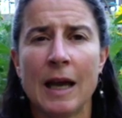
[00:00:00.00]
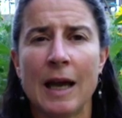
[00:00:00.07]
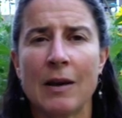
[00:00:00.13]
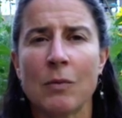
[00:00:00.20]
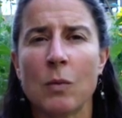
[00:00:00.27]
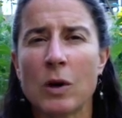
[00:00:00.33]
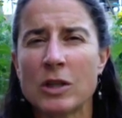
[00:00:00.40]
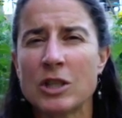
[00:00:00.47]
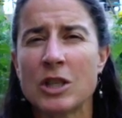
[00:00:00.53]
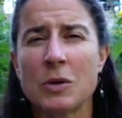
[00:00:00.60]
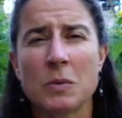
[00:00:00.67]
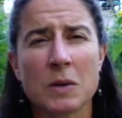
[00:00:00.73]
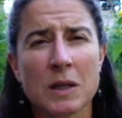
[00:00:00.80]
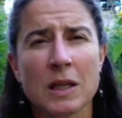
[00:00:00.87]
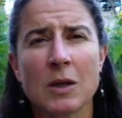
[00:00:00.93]
and what she
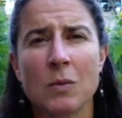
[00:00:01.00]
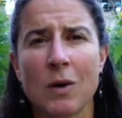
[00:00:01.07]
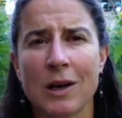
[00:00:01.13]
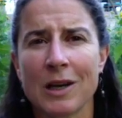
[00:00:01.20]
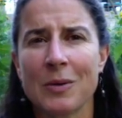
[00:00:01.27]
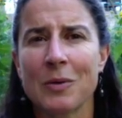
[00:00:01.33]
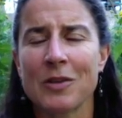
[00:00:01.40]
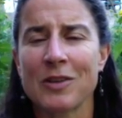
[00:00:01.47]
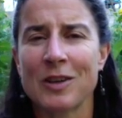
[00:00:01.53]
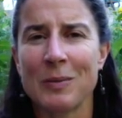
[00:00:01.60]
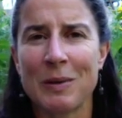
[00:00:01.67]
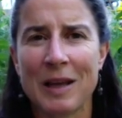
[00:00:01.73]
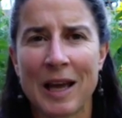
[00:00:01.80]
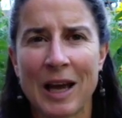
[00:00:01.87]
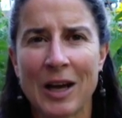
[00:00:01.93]
really wanted was to
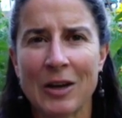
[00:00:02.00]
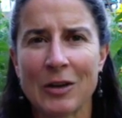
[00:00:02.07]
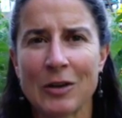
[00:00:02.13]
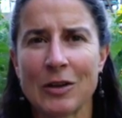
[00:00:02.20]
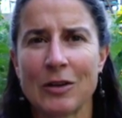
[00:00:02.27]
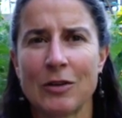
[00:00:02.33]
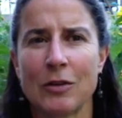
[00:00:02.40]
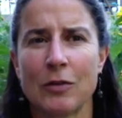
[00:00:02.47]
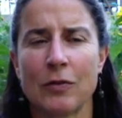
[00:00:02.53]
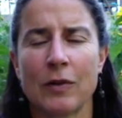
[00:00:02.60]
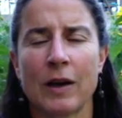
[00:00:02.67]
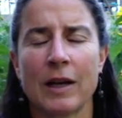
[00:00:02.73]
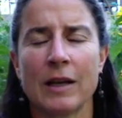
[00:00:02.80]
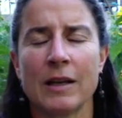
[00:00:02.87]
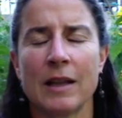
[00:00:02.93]
be held, to
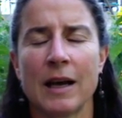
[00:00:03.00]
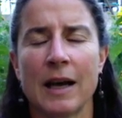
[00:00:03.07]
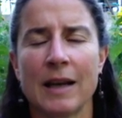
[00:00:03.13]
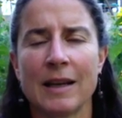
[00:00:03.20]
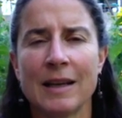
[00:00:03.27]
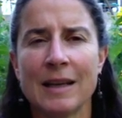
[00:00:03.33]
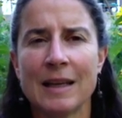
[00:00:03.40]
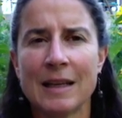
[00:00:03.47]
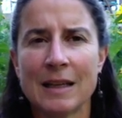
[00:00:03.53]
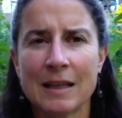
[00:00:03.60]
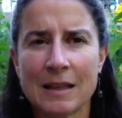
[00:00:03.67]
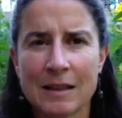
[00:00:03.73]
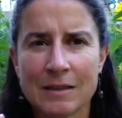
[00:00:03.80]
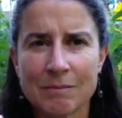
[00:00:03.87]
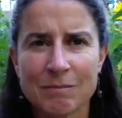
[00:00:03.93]
find that
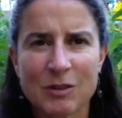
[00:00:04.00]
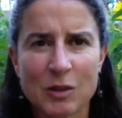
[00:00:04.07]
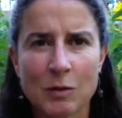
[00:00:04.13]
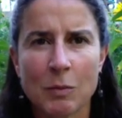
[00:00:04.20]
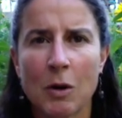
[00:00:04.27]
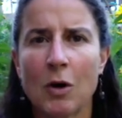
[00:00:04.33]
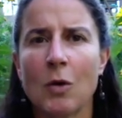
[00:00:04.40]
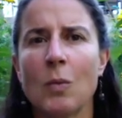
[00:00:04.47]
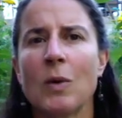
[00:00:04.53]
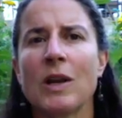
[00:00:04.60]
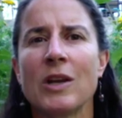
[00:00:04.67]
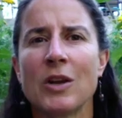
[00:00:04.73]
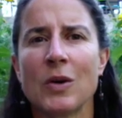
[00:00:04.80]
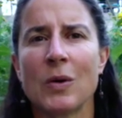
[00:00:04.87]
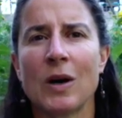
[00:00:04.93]
small
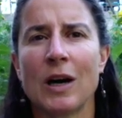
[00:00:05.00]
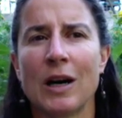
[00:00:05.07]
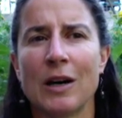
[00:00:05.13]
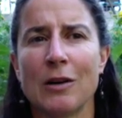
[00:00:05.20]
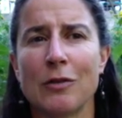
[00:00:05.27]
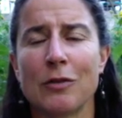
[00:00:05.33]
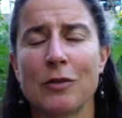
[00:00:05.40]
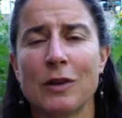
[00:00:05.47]
window of